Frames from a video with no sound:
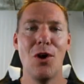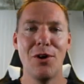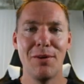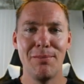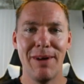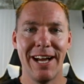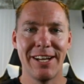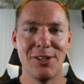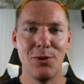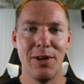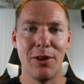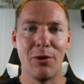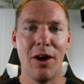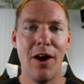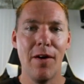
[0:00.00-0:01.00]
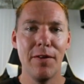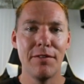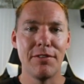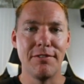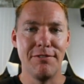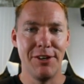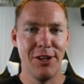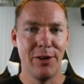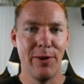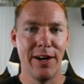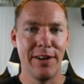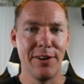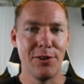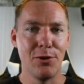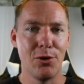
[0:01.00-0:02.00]
Welcome back to another Olive video
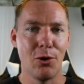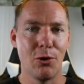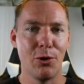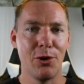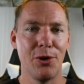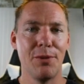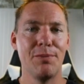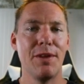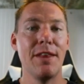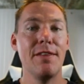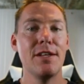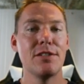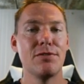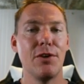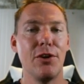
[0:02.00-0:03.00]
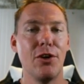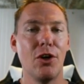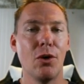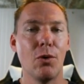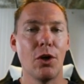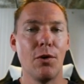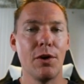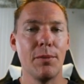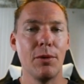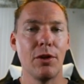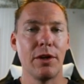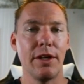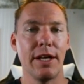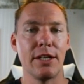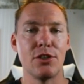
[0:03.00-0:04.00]
editing tutorial. In this video we're going to be
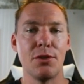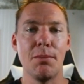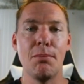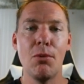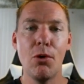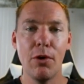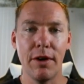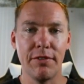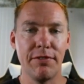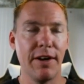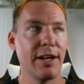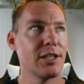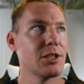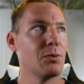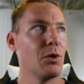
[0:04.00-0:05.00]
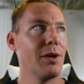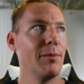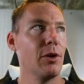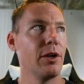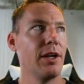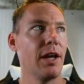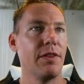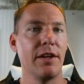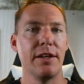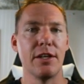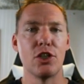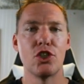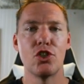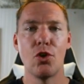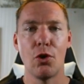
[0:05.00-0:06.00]
looking at some more effects. We're going to be looking at the
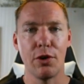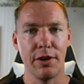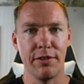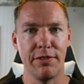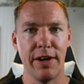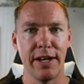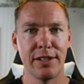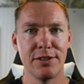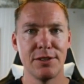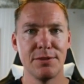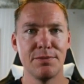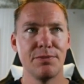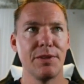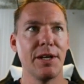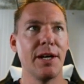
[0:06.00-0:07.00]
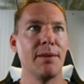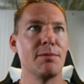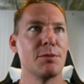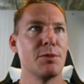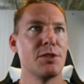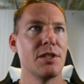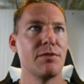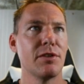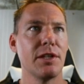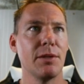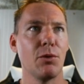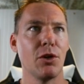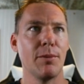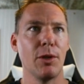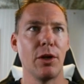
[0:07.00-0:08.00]
distort effects.
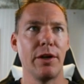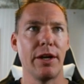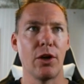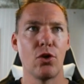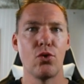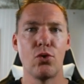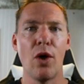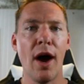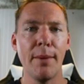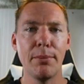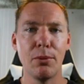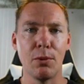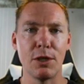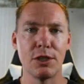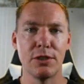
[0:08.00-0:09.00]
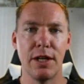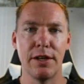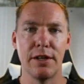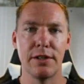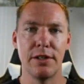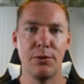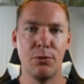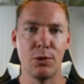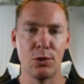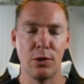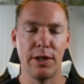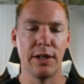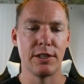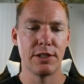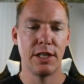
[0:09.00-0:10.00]
Specifically we're going to be looking at crop, which
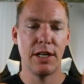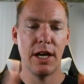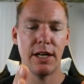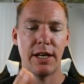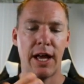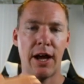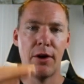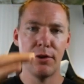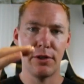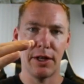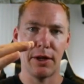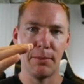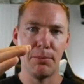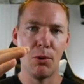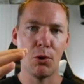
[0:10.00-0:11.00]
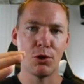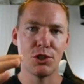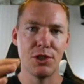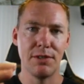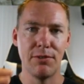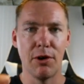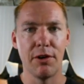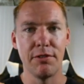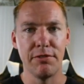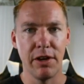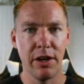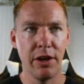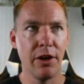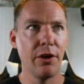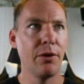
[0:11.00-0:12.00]
will let us cut out like a portion of our
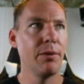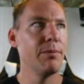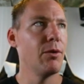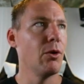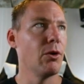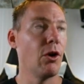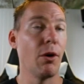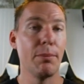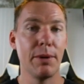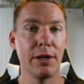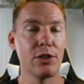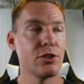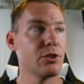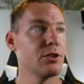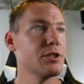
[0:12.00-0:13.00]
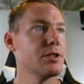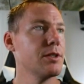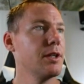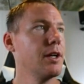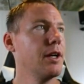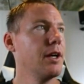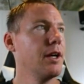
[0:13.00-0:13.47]
video or our pictures.